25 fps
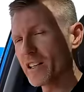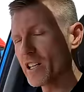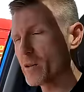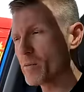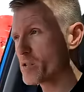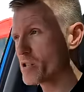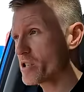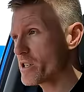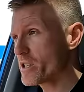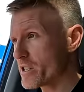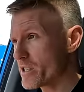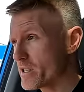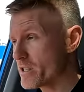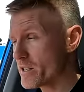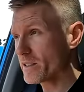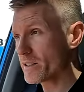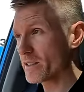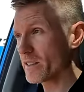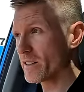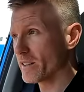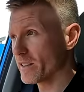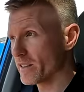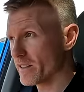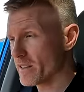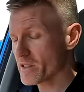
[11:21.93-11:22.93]
in the MG,
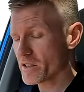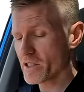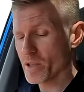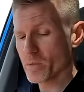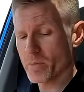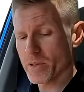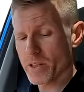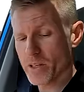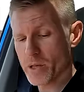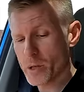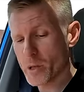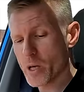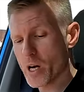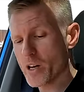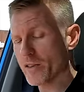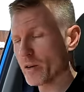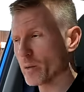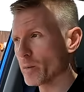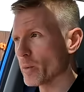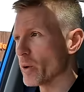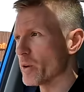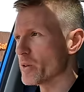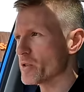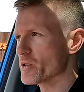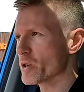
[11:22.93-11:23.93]
let's compare
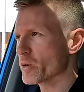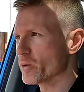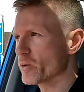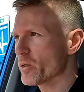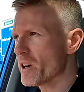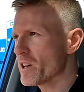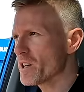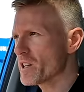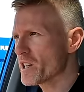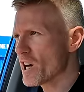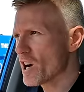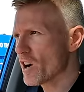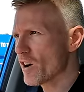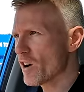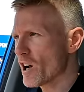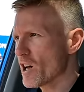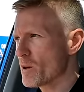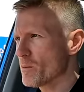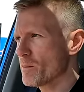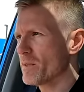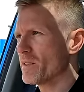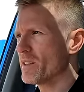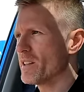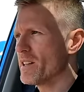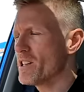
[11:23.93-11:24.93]
driving mode. So right now
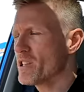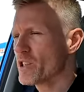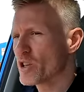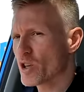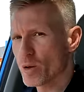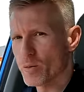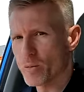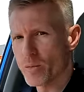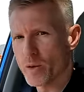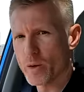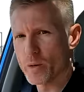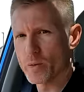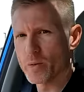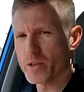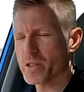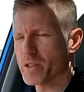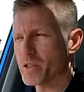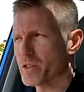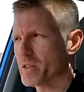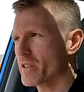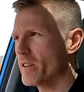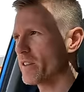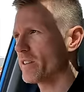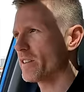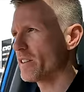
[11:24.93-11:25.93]
I'm in eco mode, which
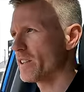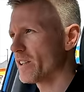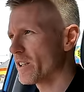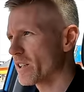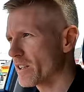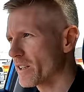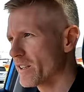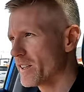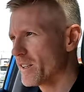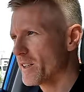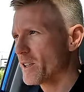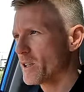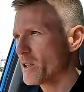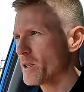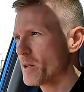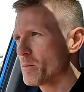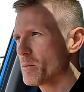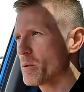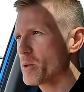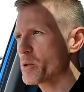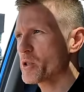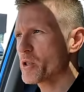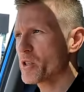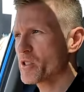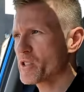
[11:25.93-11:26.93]
is kind of like
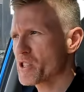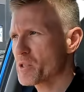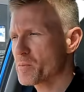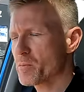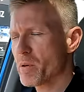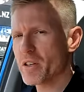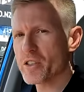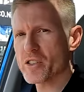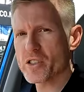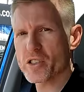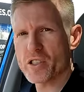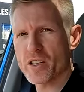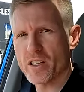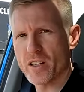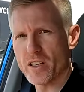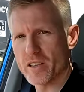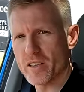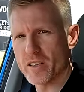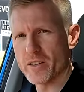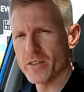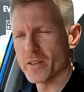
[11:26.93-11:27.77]
pushing a sponge cake